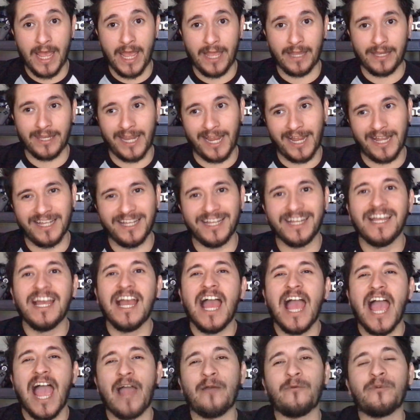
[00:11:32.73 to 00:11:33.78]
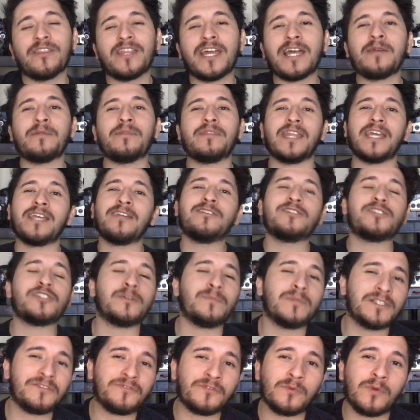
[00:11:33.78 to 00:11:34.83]
And yeah, and with that, thank
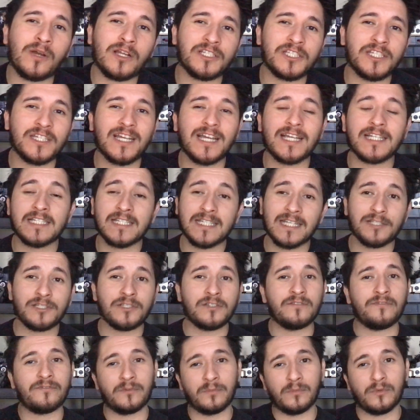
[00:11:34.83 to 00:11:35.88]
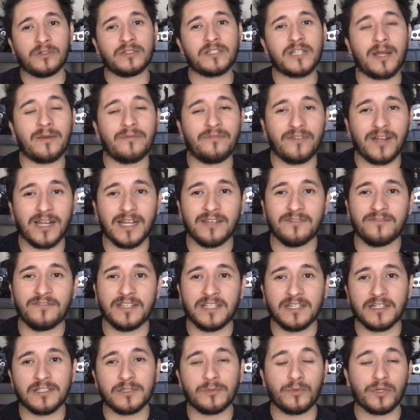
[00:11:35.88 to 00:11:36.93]
you so much for watching, guys. Stay tuned for more top
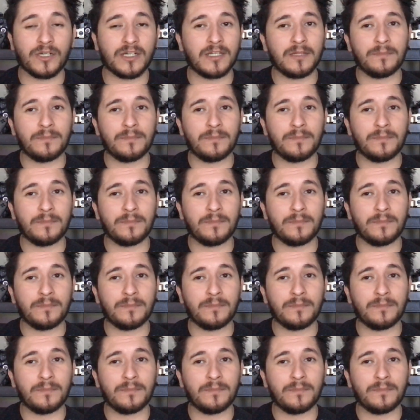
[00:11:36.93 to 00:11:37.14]
5 here.